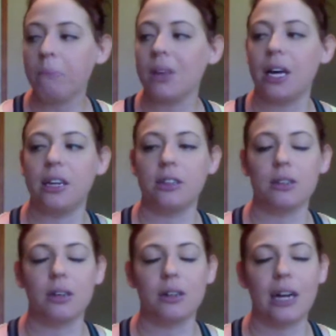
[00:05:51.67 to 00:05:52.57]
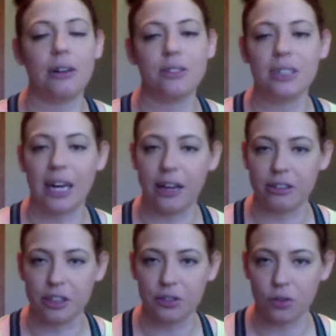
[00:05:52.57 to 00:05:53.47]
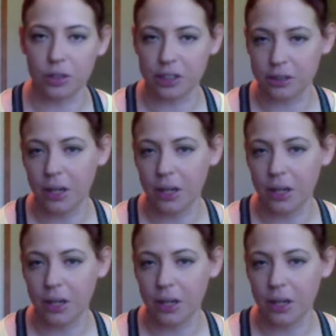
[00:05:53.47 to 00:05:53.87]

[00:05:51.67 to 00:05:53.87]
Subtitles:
and it counts the calories for you.